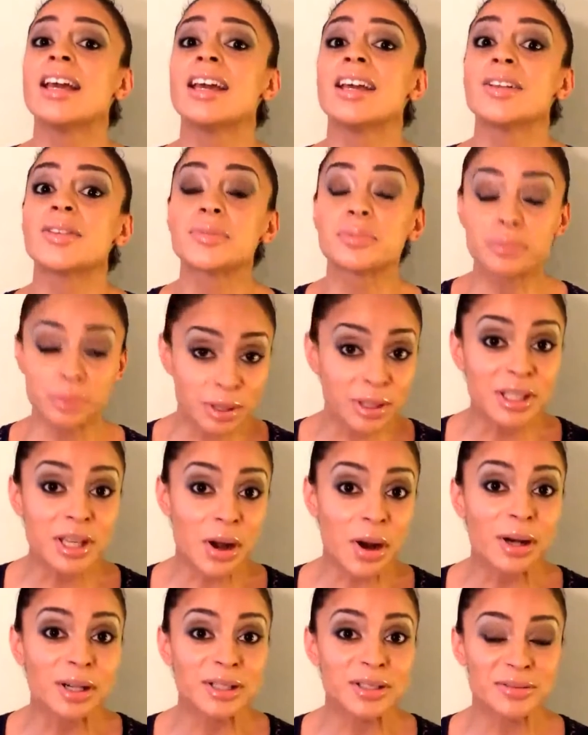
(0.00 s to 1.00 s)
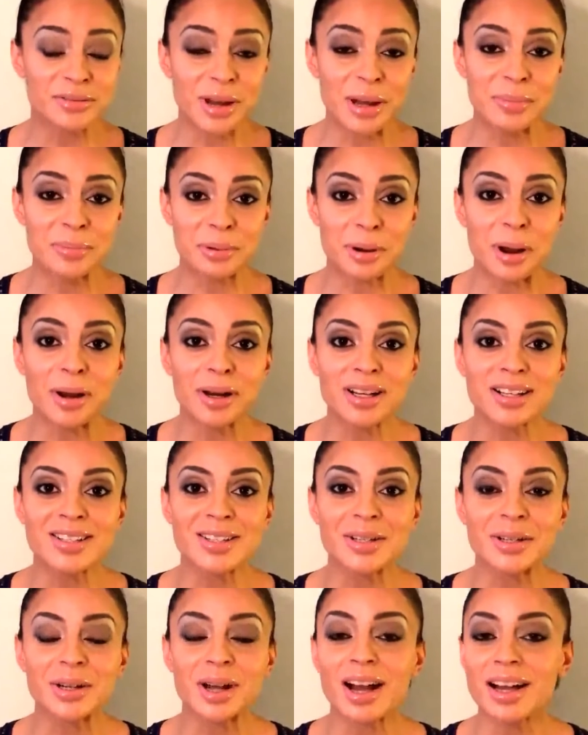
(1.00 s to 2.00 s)
it's really hard to find products
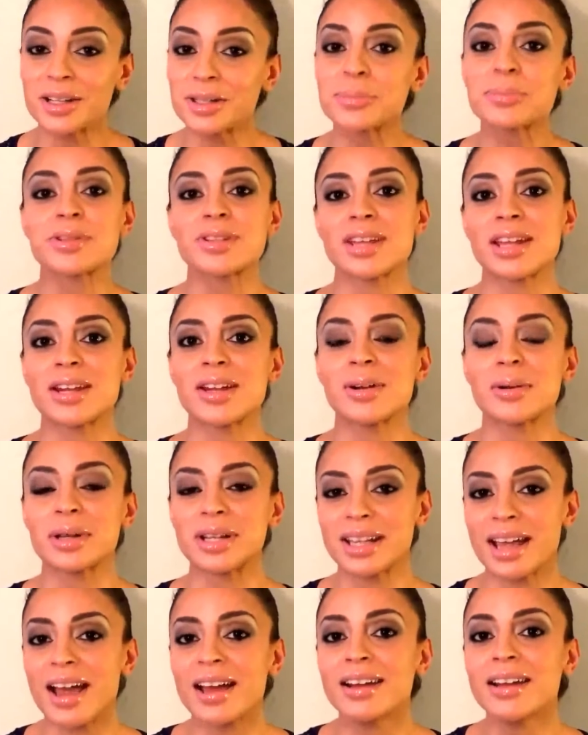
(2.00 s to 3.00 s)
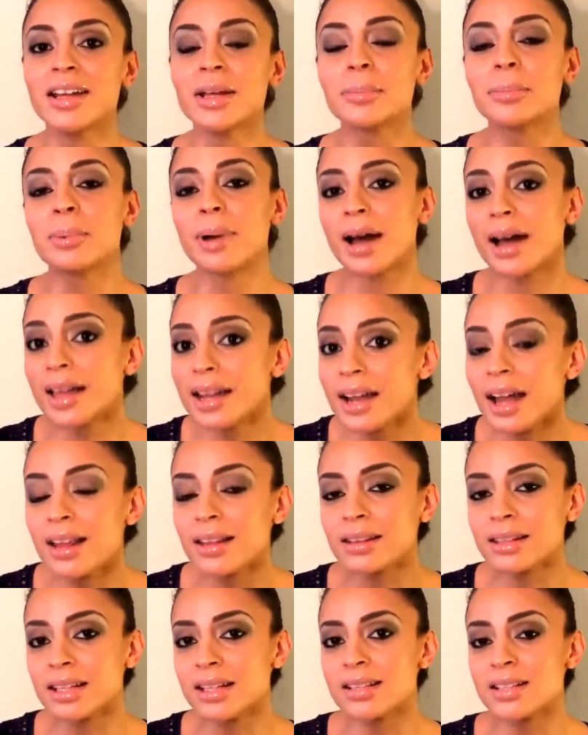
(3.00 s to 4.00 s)
that are 100% organic, but
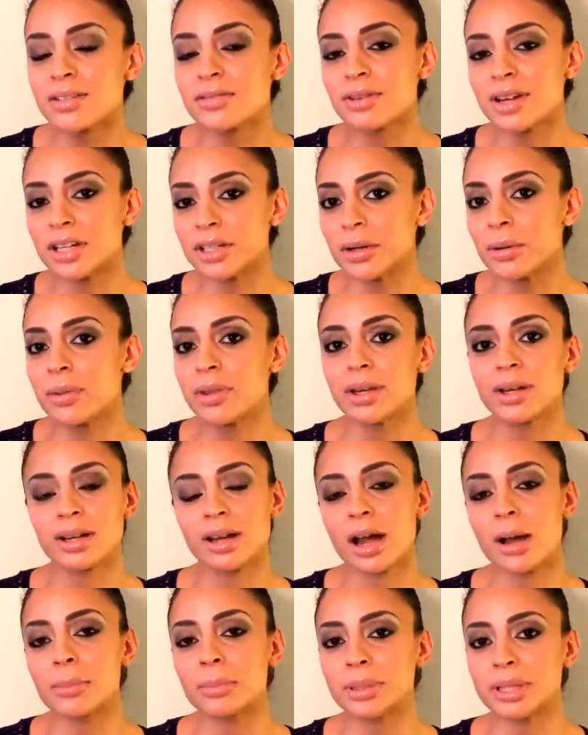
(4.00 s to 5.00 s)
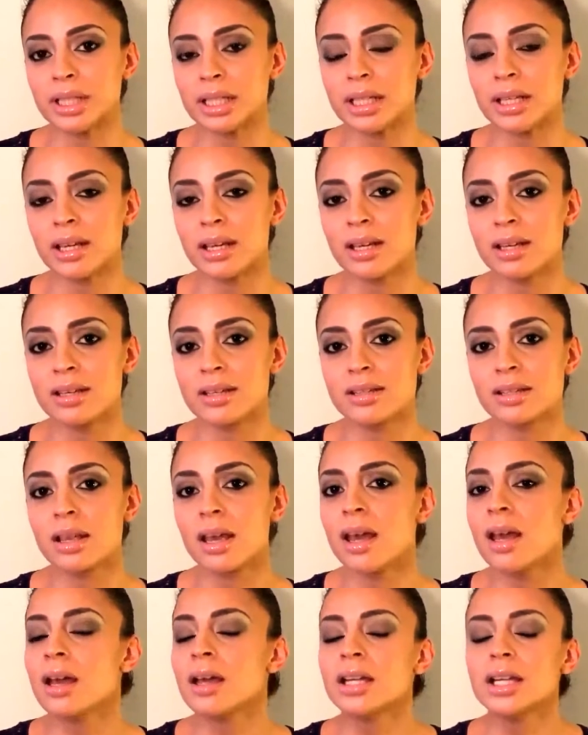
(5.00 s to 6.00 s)
at least if I know that a company is,
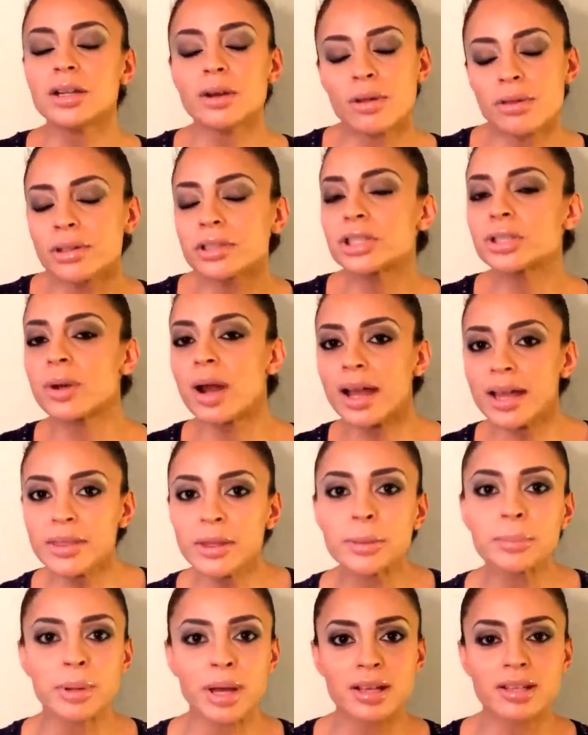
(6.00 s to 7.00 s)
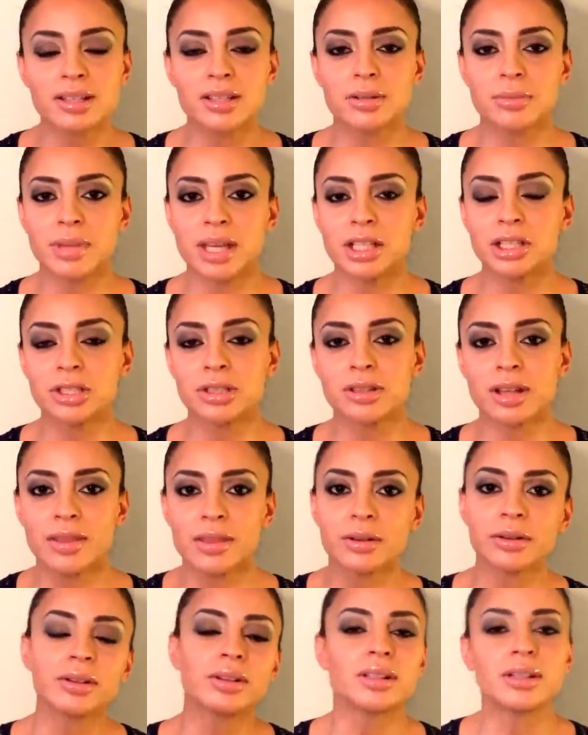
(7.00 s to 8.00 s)
you know, they're trying their best to make sure that
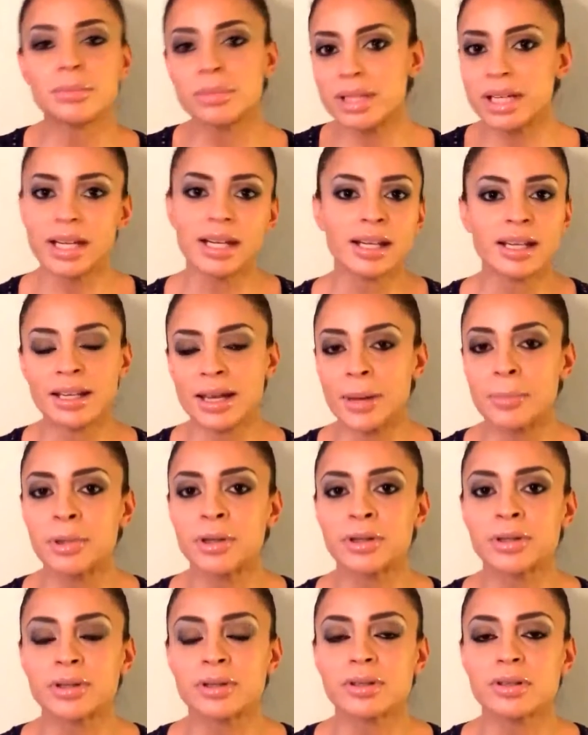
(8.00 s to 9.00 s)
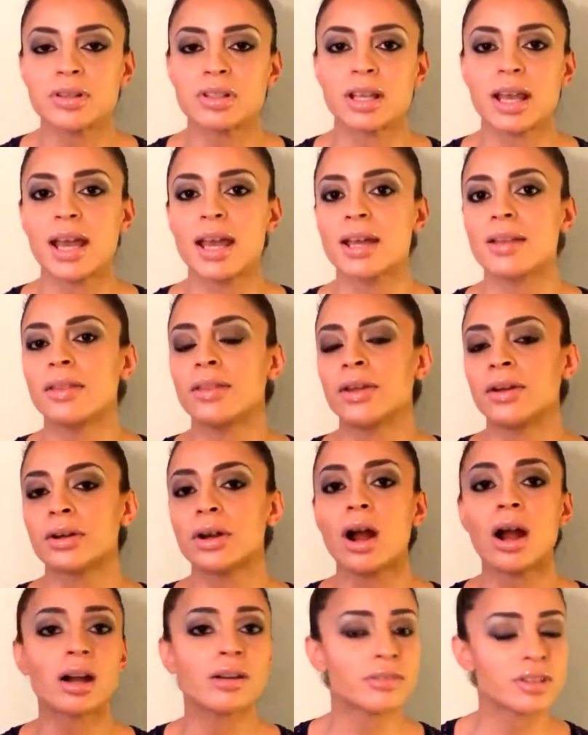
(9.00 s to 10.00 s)
they're eliminating chemicals and they're
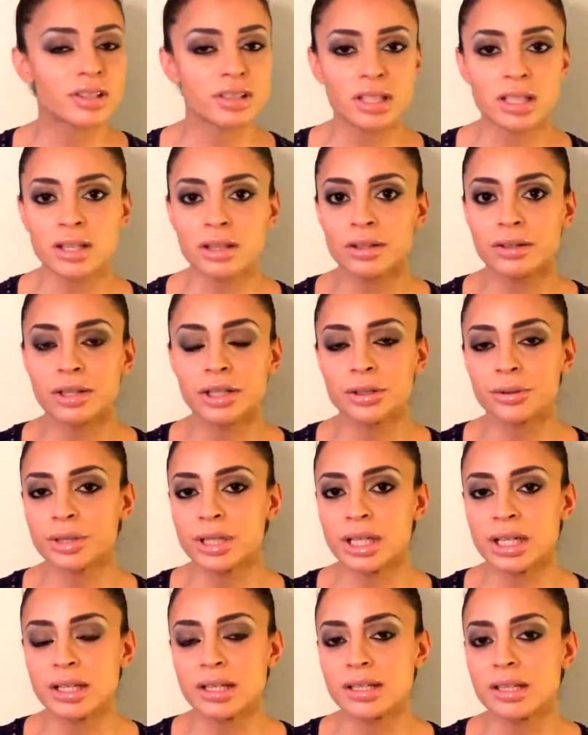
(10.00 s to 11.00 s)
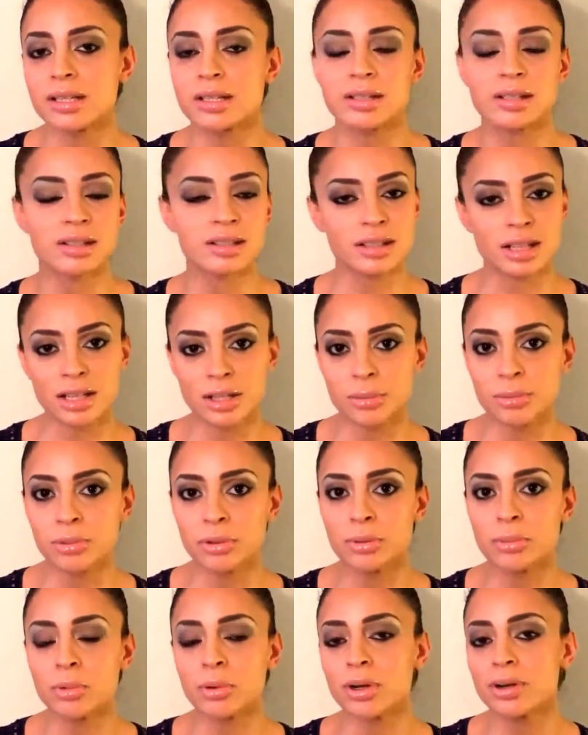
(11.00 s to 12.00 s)
harvesting their ingredients in a
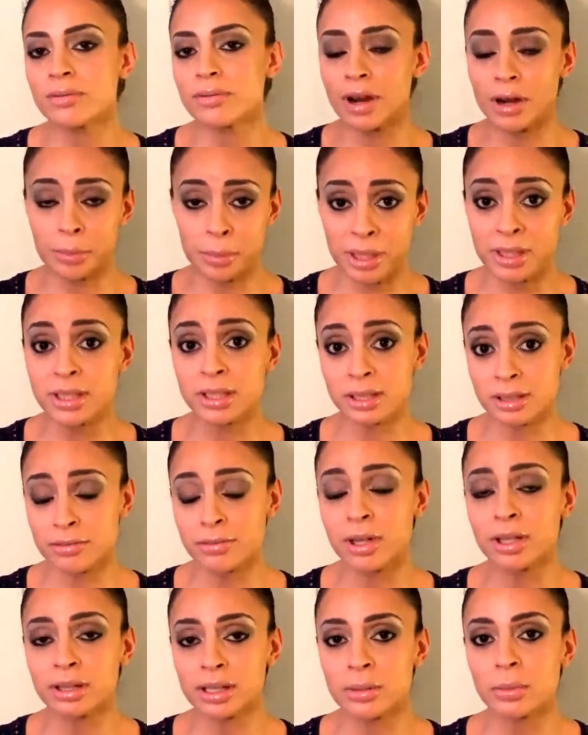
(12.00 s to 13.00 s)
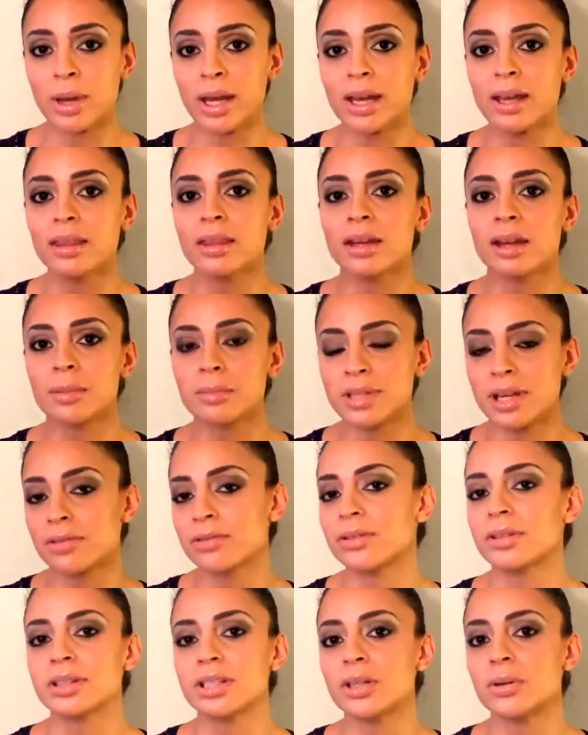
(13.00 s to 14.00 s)
sustainable, more environmentally friendly way, then I'm
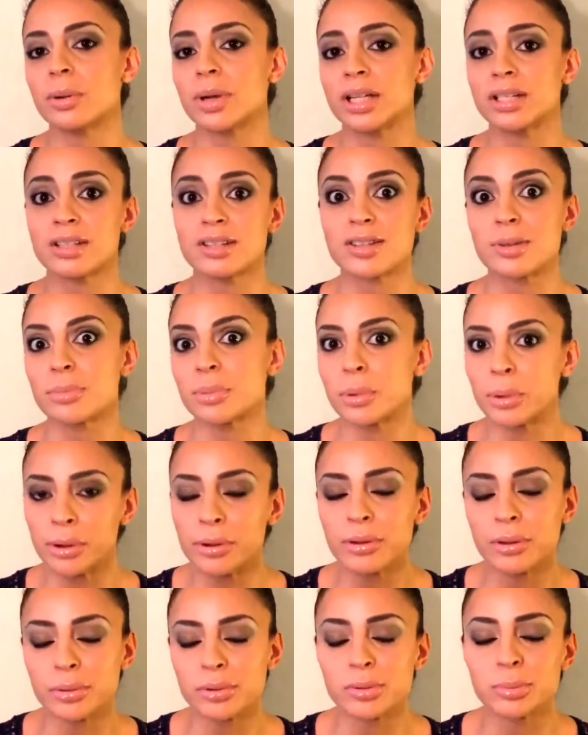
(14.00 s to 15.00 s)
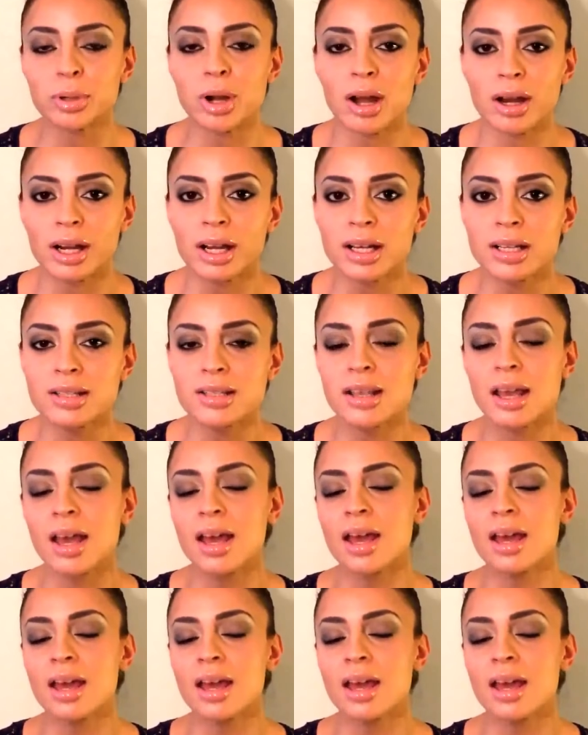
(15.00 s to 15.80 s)
definitely going to support those products.